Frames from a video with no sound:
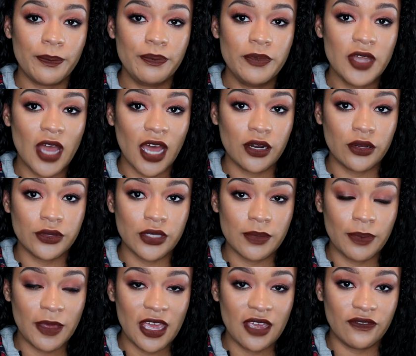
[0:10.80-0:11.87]
not
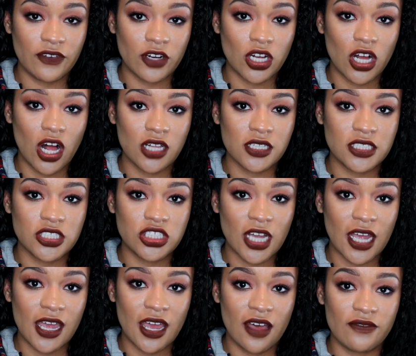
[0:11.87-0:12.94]
only pay for college,
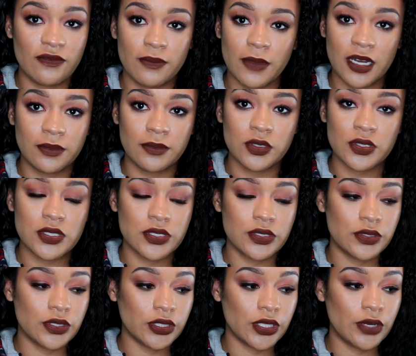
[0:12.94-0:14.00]
I have minimal
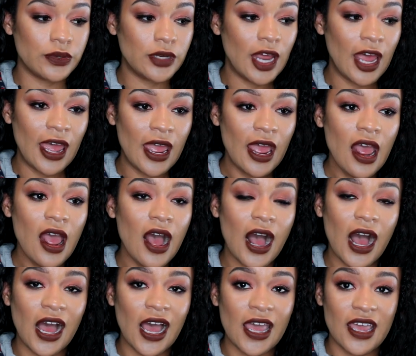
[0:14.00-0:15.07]
student loan debt,
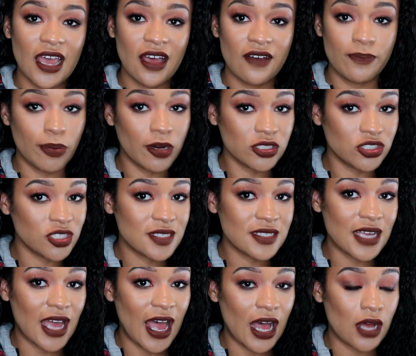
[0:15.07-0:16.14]
I have
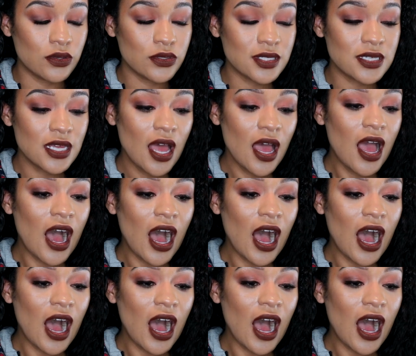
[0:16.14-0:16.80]
purchased a house,